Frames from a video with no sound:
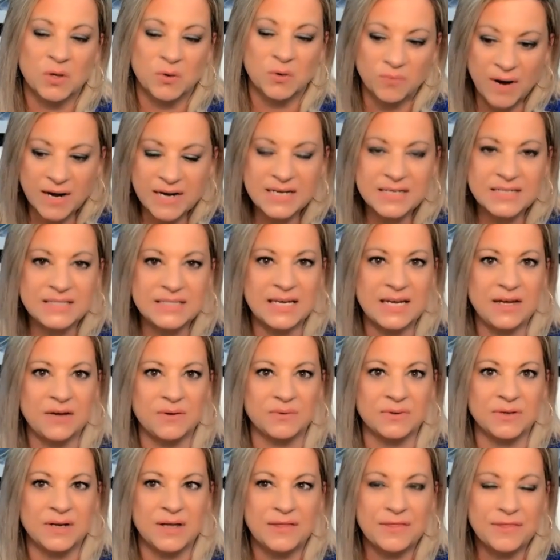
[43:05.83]
Write it
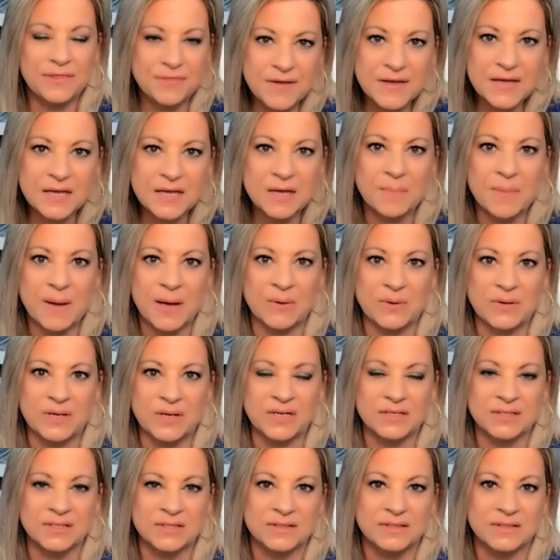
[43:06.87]
down. Think about
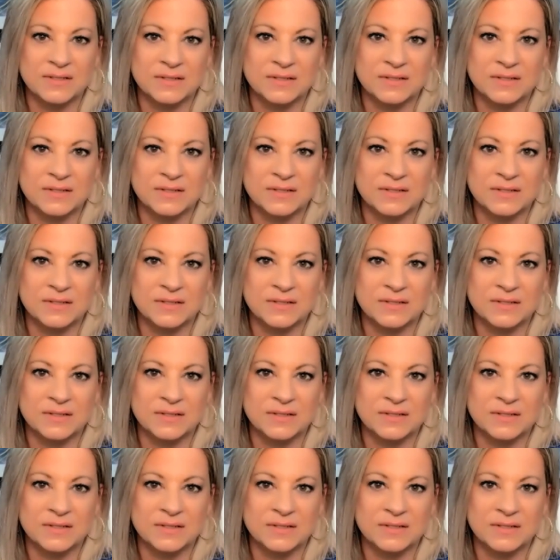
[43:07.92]
it.